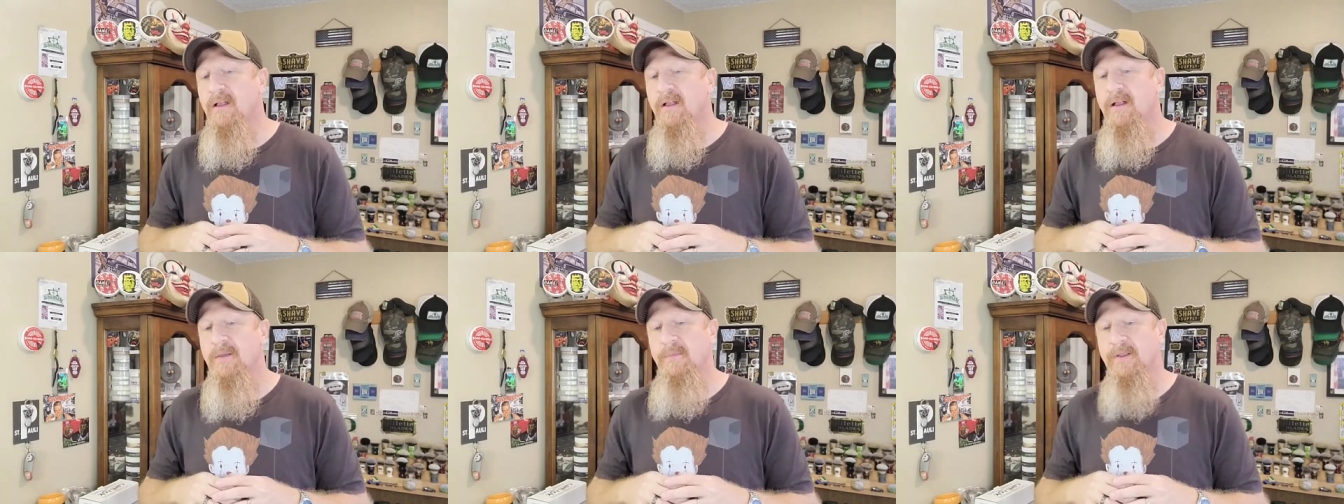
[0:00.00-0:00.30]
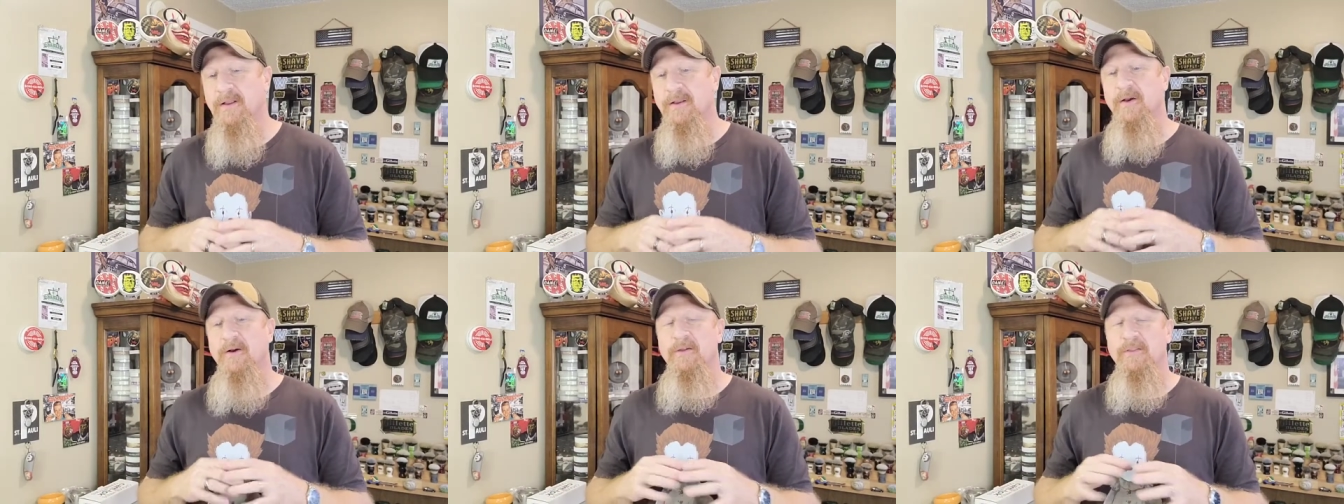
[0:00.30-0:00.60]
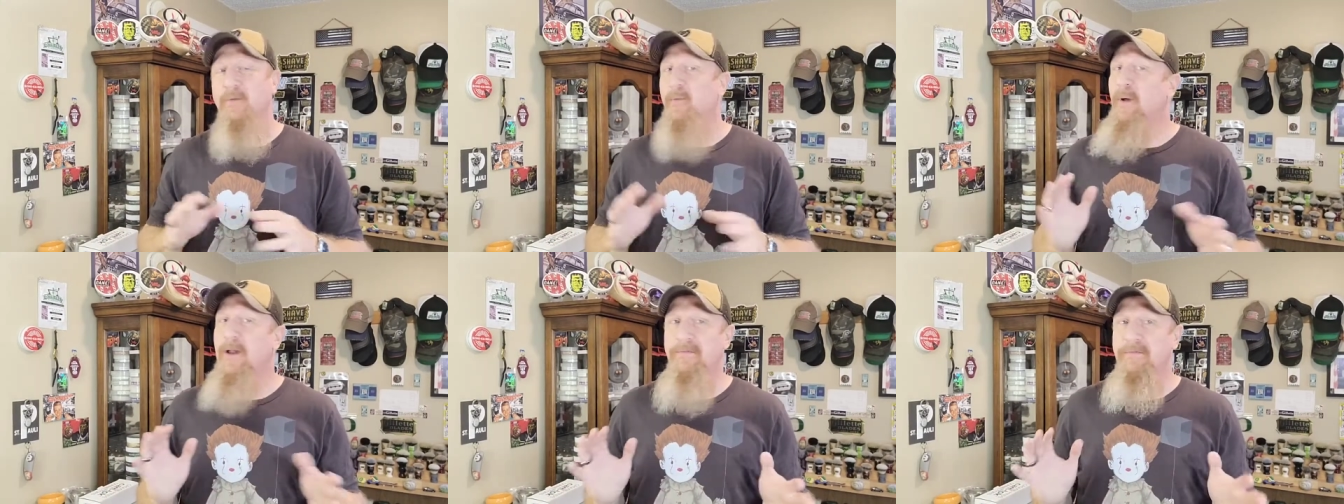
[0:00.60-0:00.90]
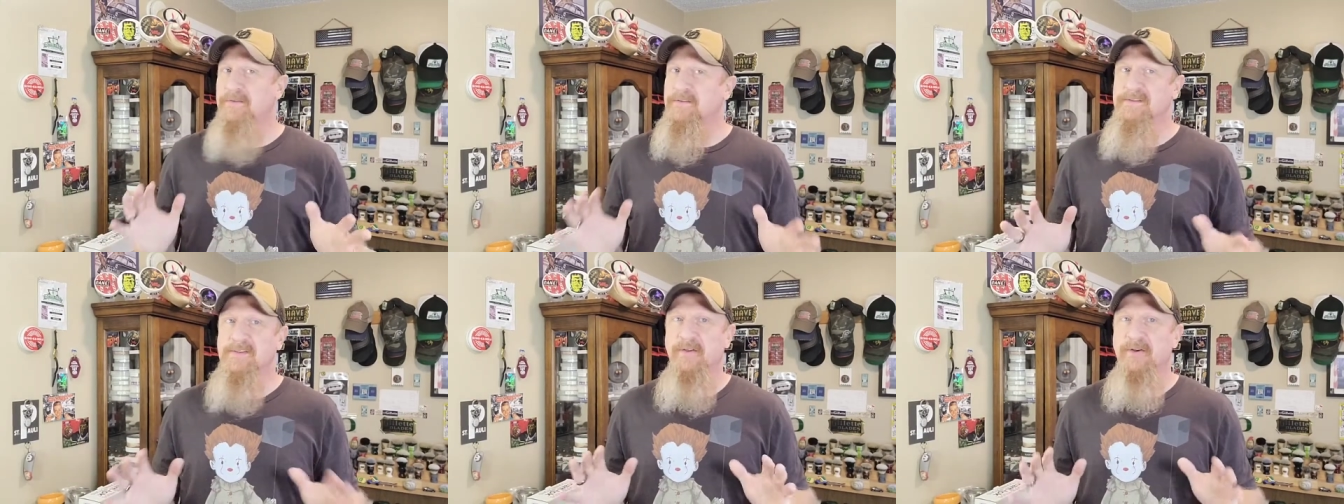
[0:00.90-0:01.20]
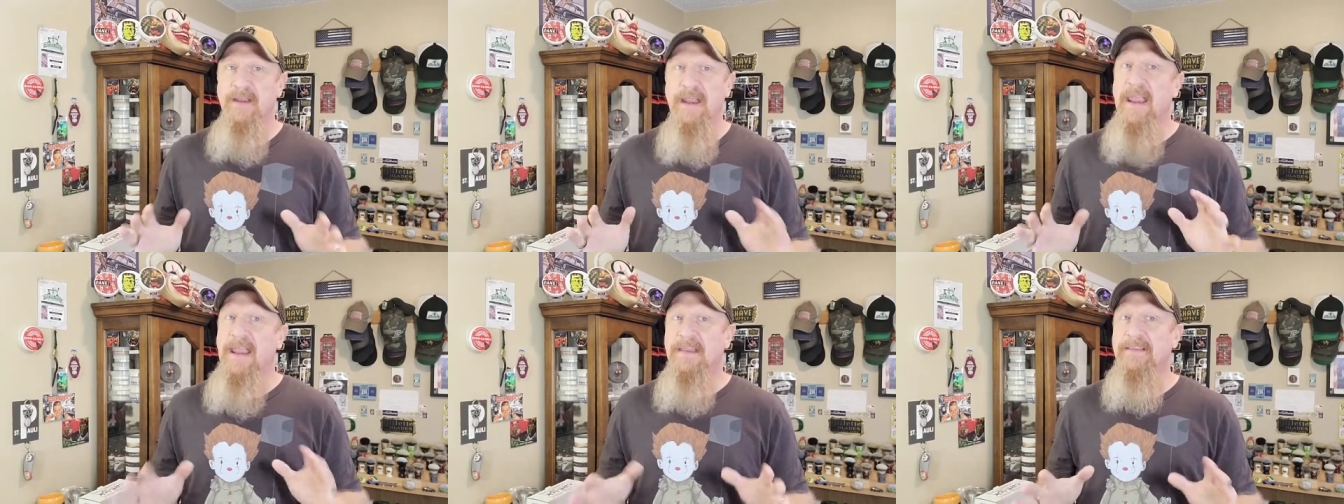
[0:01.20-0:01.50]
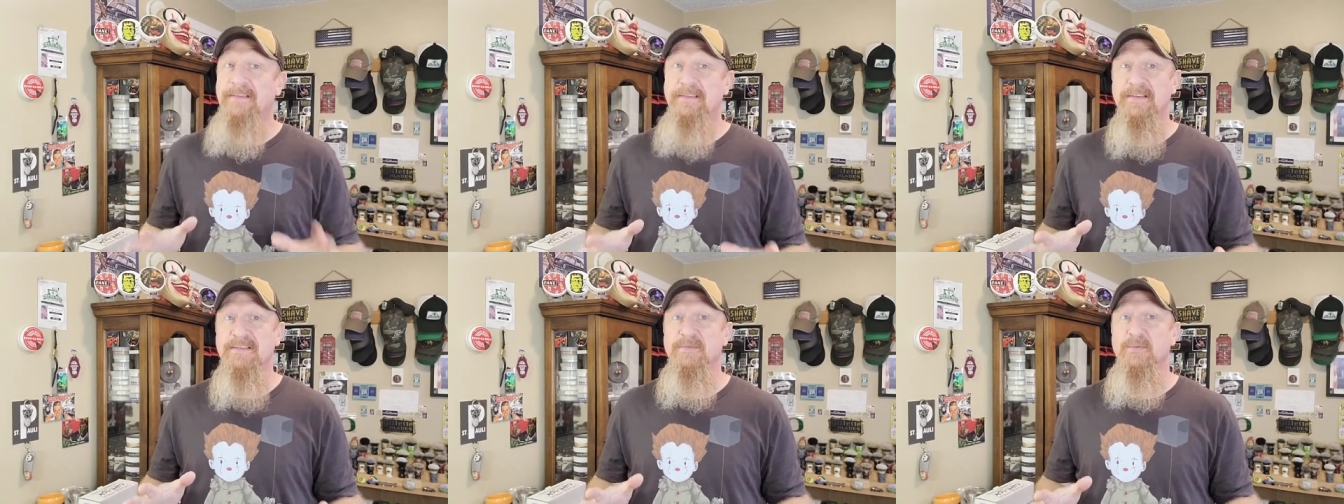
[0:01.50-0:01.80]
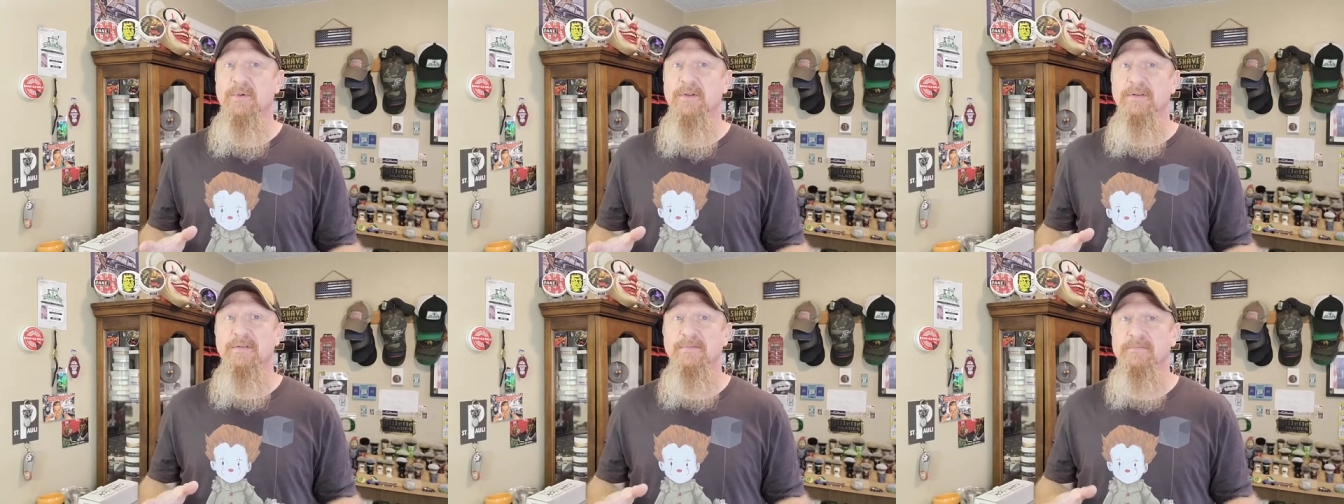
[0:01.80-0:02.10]
I'm like, oh, the wife is going to hate this
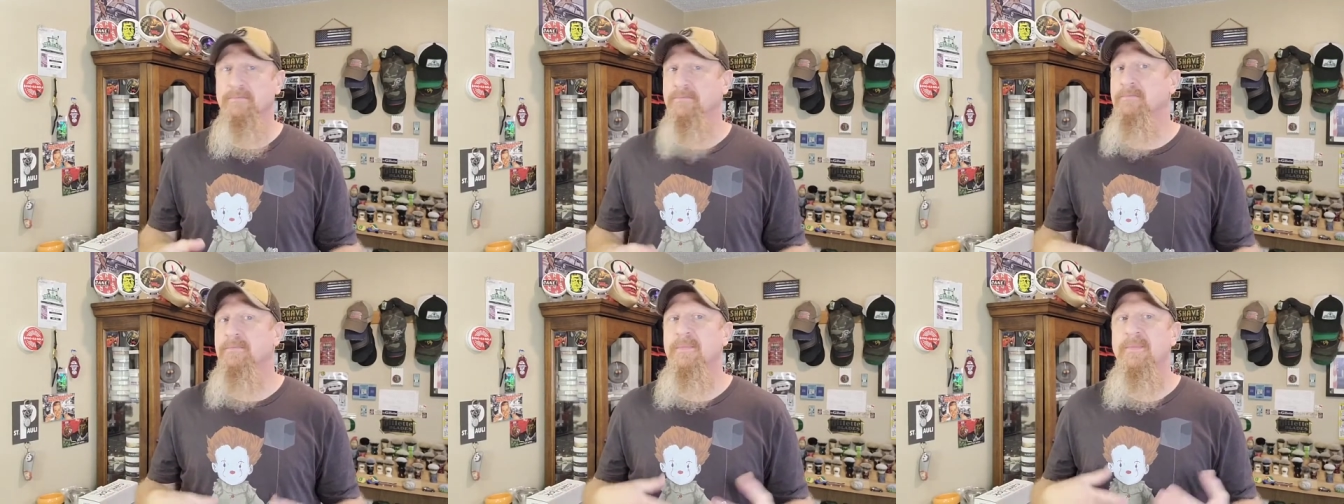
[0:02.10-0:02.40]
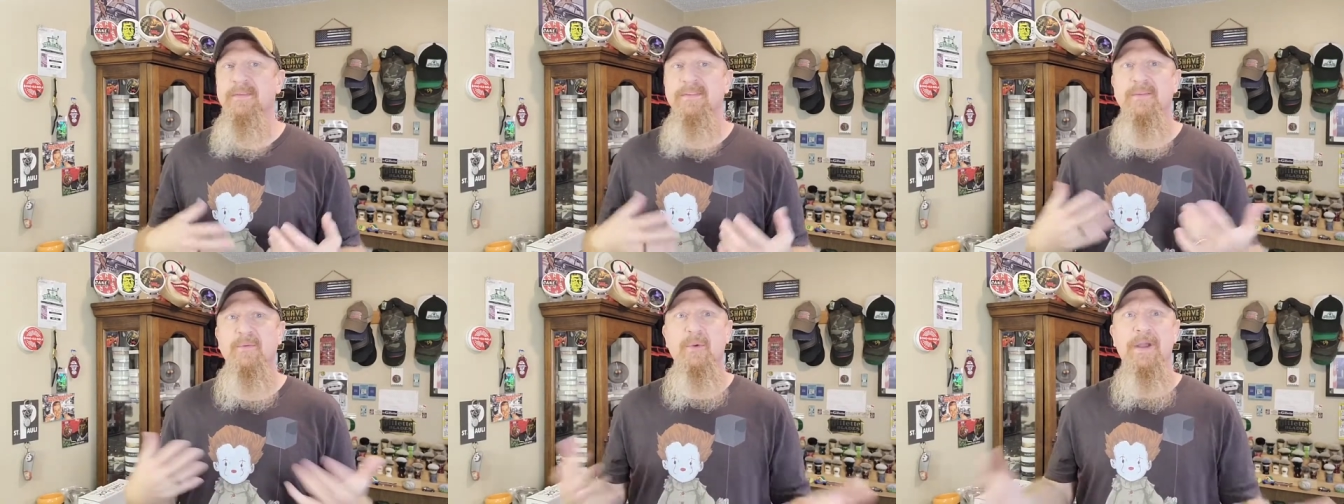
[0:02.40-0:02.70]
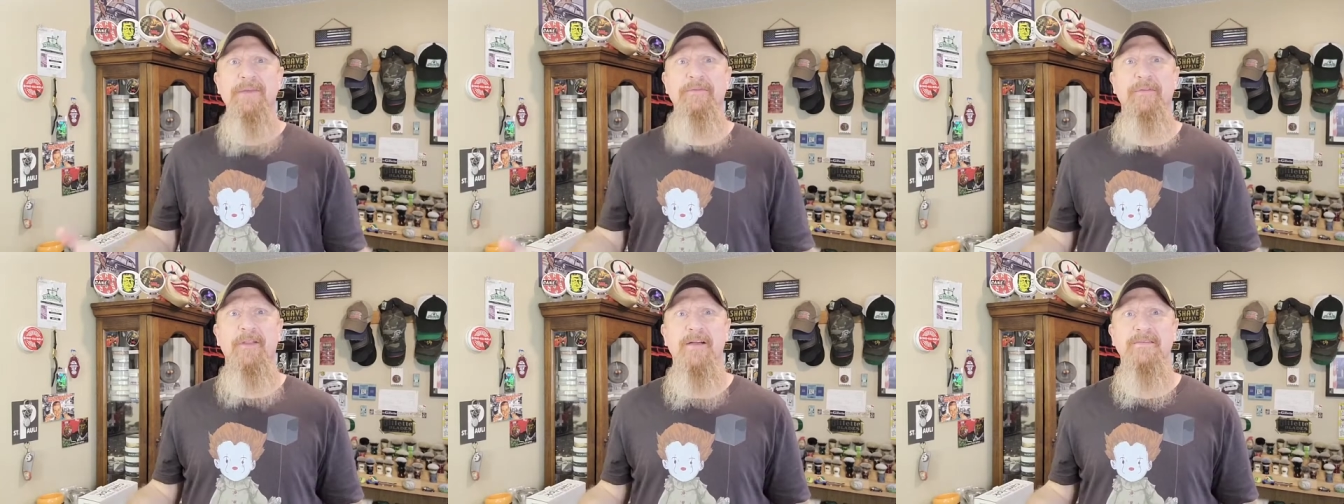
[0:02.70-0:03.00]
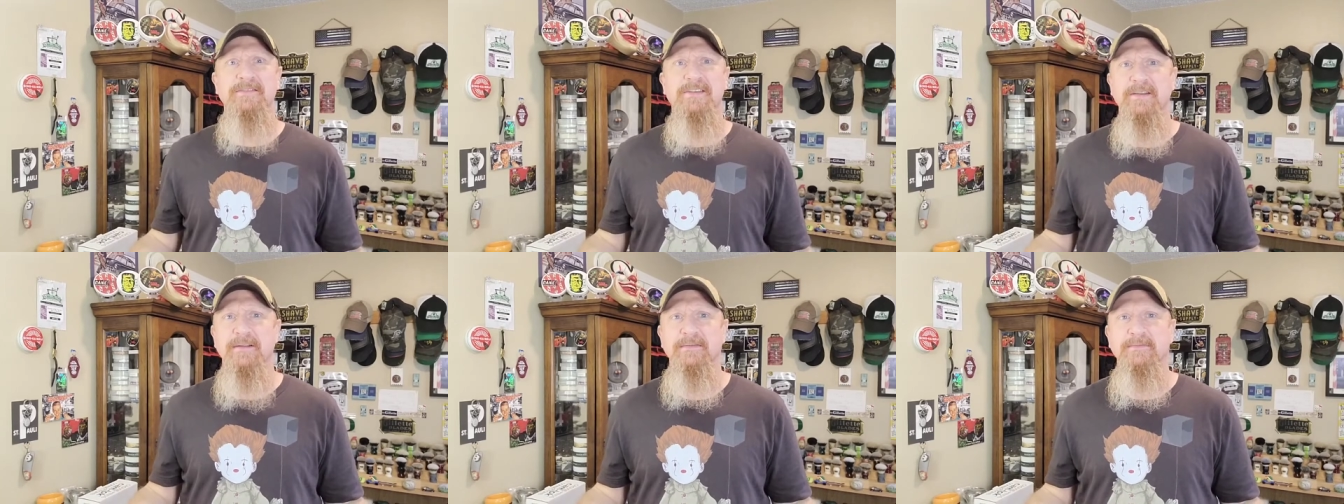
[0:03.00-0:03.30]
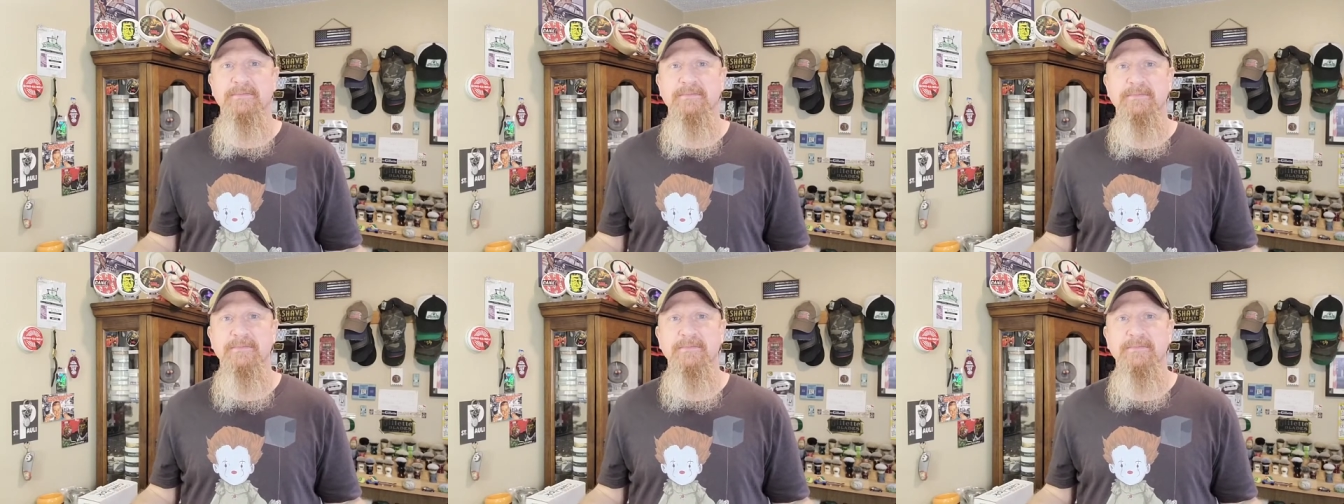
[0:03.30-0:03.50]
one. The wife loves it.